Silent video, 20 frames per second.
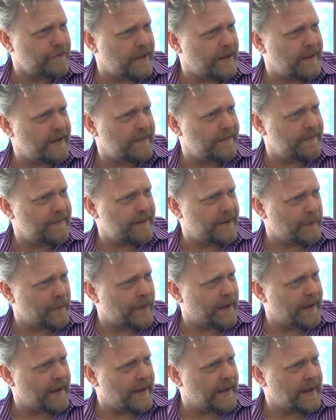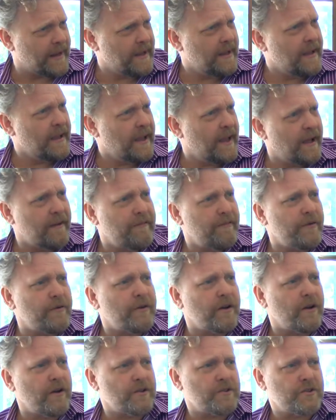life in a way. I view
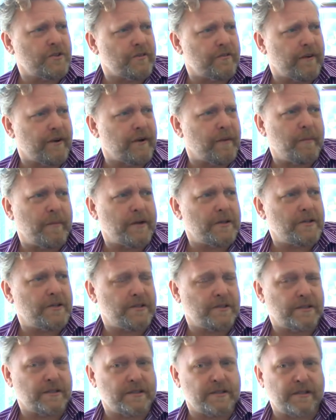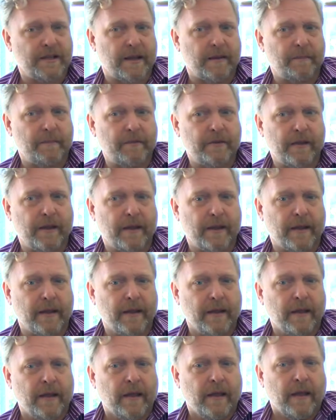culture very much as the same thing,
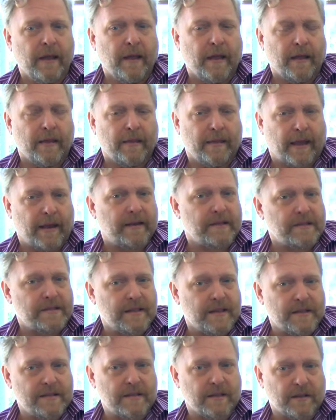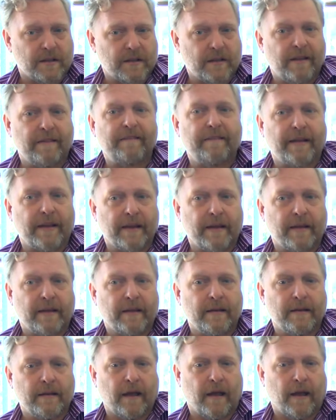that it's, it's a living
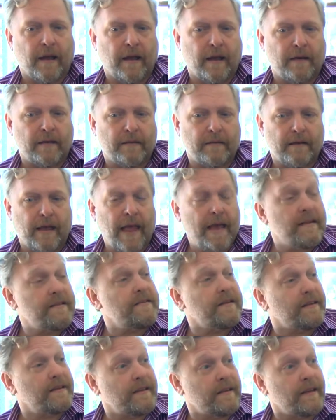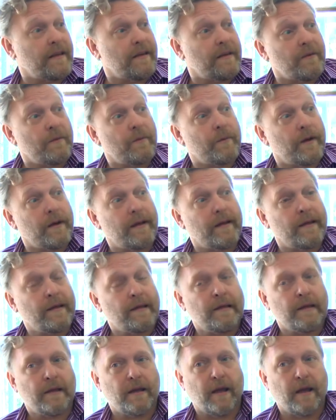uh, entity in a way.